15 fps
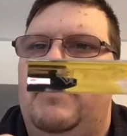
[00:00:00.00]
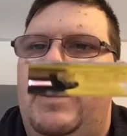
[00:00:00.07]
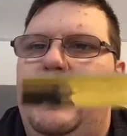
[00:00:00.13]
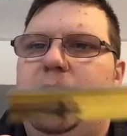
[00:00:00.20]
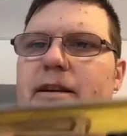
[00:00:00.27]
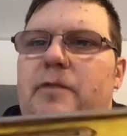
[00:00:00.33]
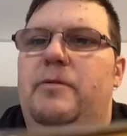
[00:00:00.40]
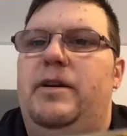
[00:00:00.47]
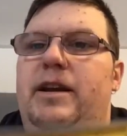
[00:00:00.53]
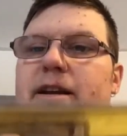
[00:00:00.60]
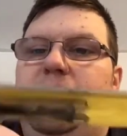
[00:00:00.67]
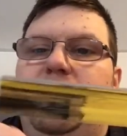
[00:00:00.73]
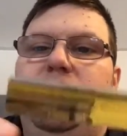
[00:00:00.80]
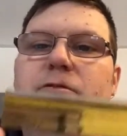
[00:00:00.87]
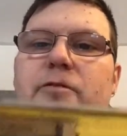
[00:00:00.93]
Randy, when
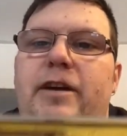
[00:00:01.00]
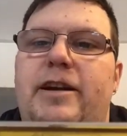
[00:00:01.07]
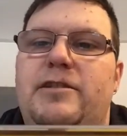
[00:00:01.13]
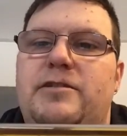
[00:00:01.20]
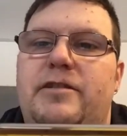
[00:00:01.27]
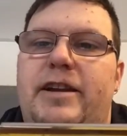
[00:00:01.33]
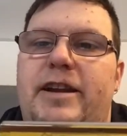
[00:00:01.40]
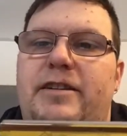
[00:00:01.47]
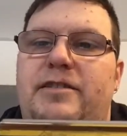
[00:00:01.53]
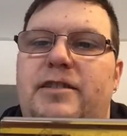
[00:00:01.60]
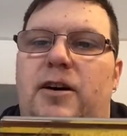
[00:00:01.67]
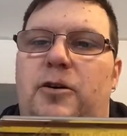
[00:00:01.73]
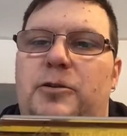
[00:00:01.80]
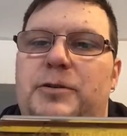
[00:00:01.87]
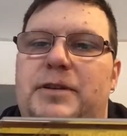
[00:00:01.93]
he did the razor, he
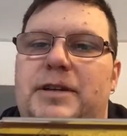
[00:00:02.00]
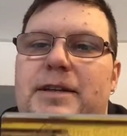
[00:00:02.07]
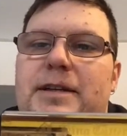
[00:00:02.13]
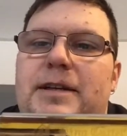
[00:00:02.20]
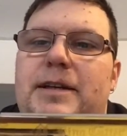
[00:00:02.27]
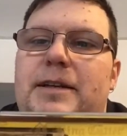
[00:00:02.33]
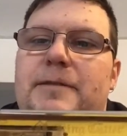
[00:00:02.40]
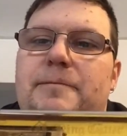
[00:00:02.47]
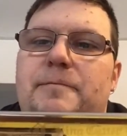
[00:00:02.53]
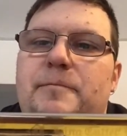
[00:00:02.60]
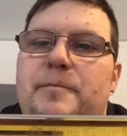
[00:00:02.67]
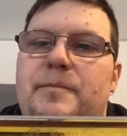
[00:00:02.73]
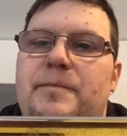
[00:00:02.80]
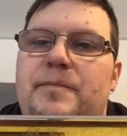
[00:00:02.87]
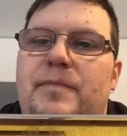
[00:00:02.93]
dulled
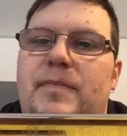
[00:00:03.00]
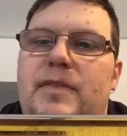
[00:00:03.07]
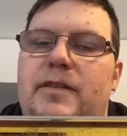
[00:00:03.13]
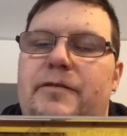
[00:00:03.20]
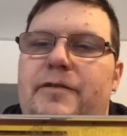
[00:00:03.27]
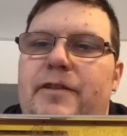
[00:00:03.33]
the